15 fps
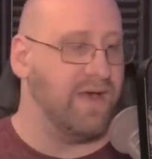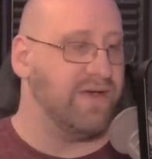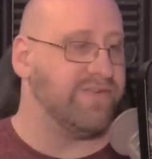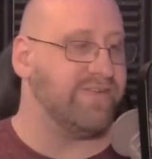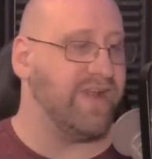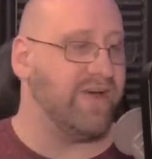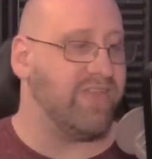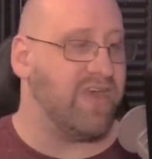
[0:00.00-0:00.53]

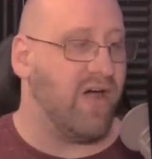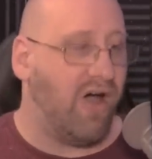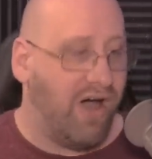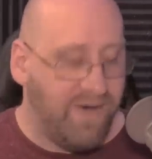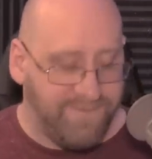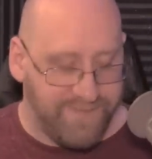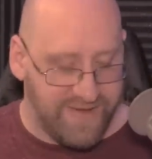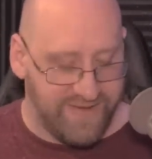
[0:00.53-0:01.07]
So now the
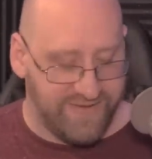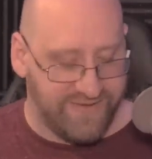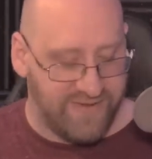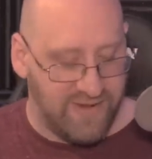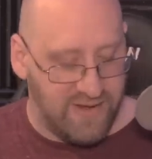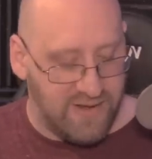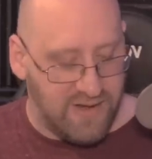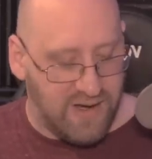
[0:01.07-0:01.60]
office
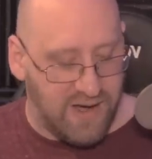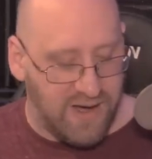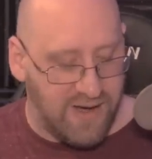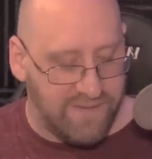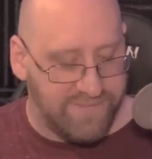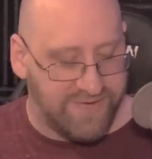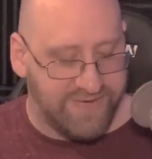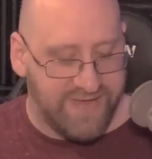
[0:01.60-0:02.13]

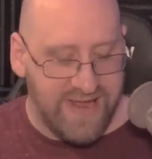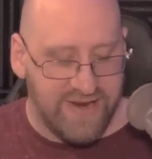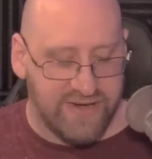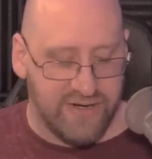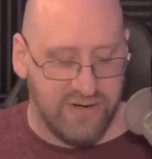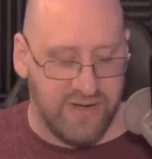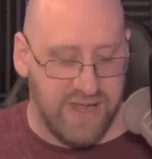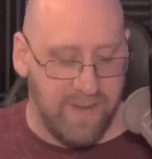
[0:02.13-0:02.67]
of State
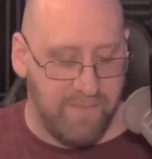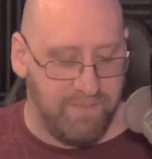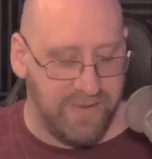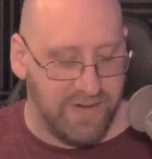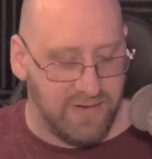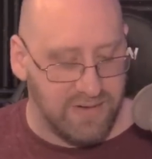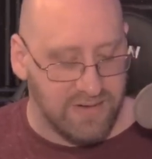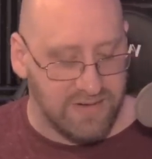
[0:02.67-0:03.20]
Attorney
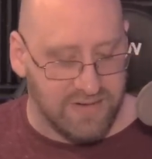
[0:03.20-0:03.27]
Bill